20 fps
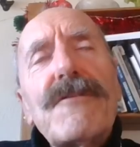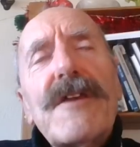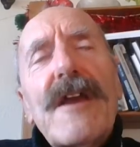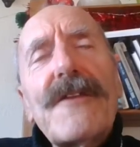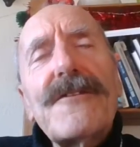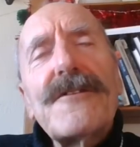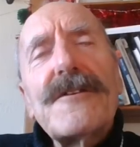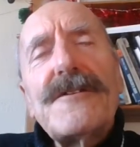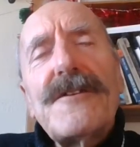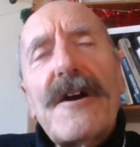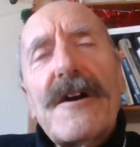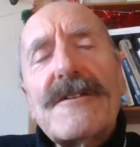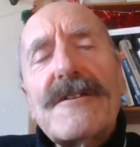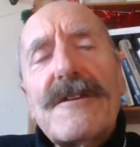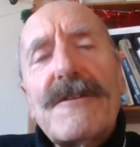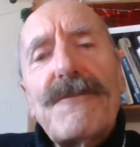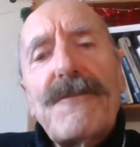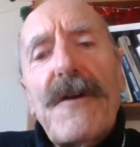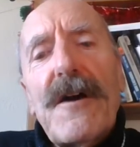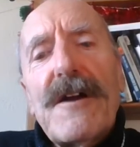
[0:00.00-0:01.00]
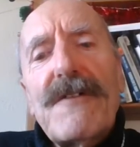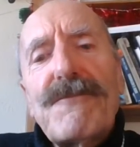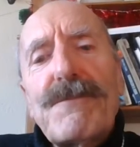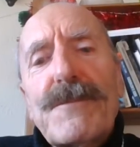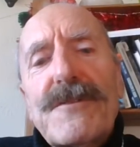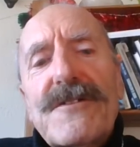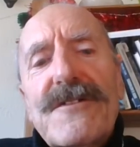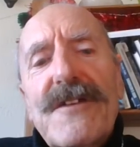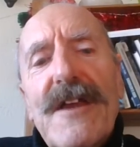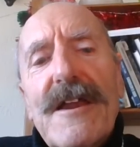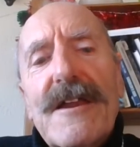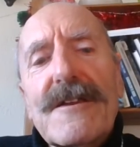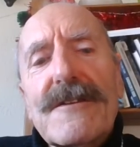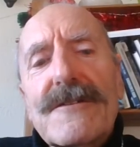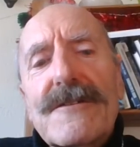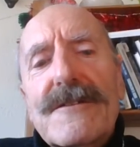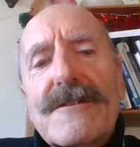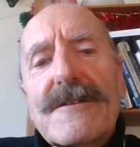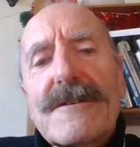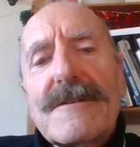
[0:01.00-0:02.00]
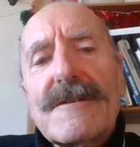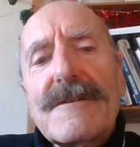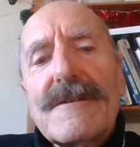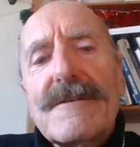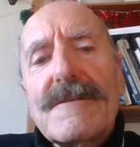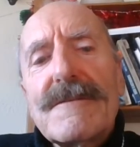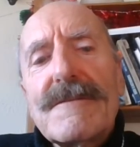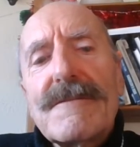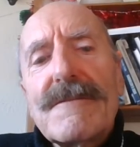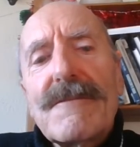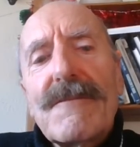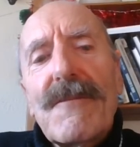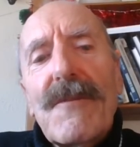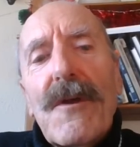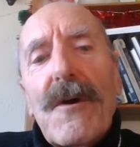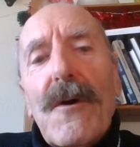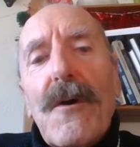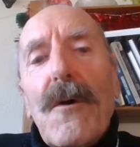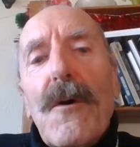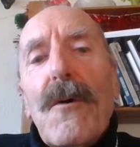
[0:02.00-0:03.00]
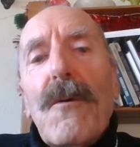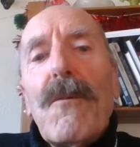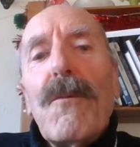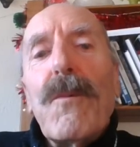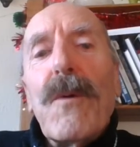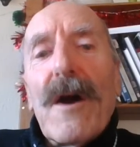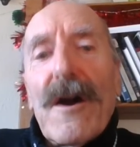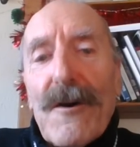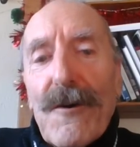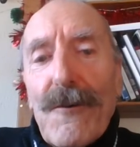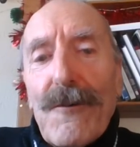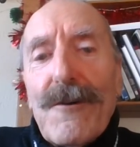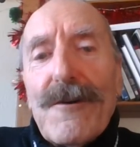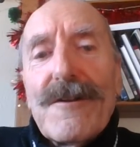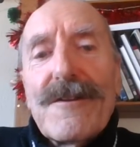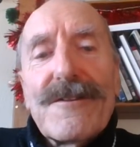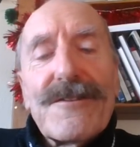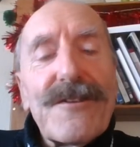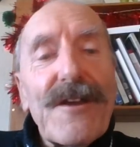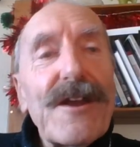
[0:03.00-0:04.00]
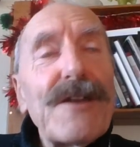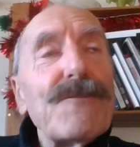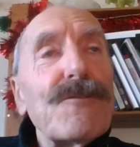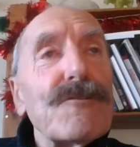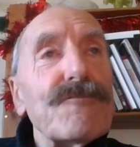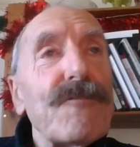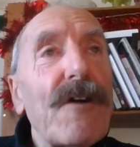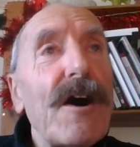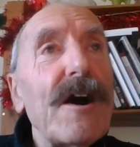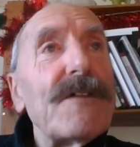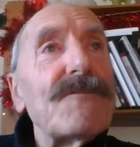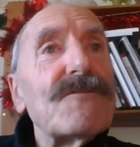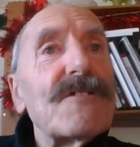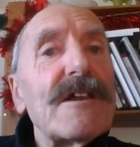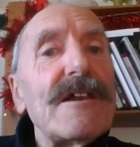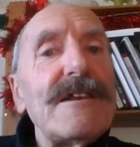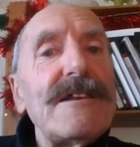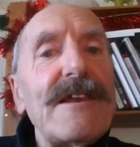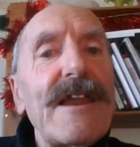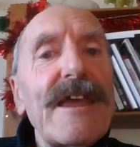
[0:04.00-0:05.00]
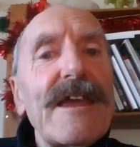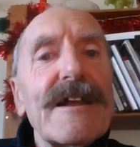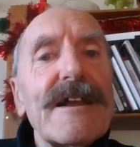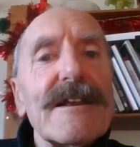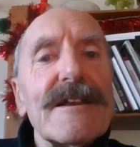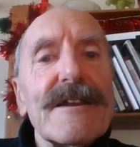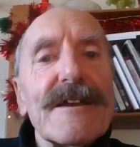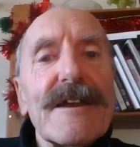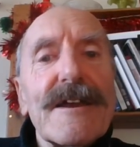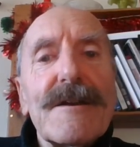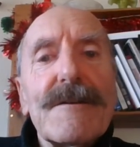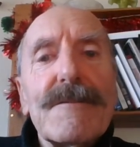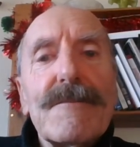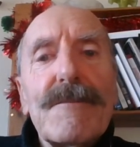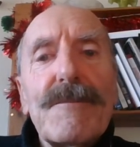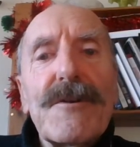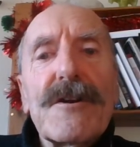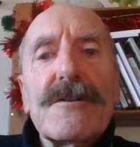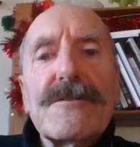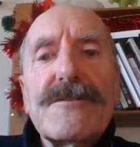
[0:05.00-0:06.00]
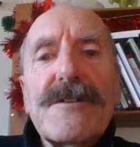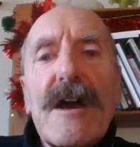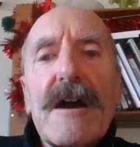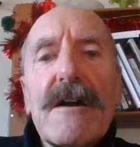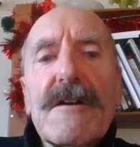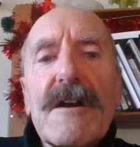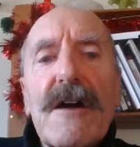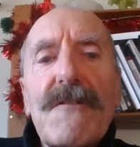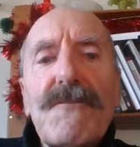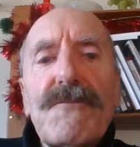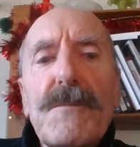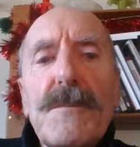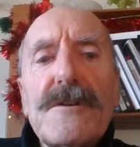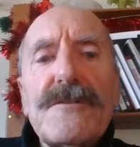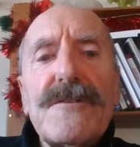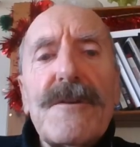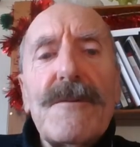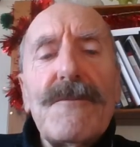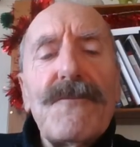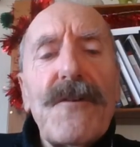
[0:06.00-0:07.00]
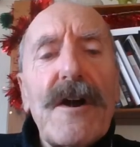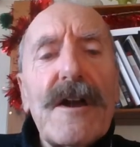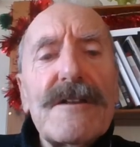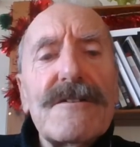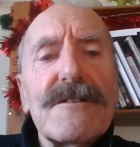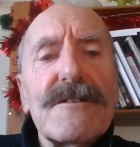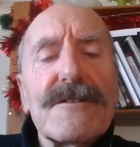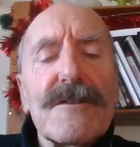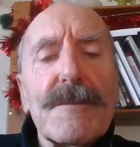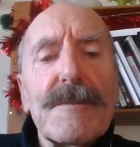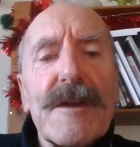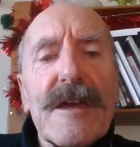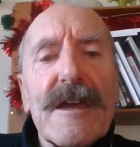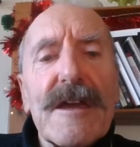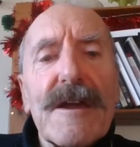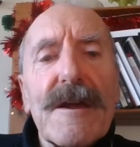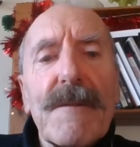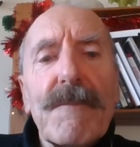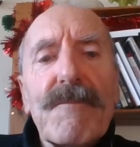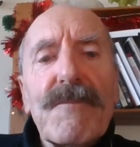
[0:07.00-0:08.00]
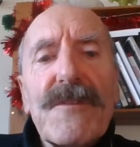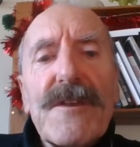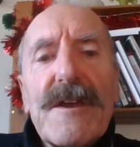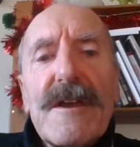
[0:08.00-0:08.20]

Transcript: are the other 95%? Well, they've arrived legally because our government invited them here.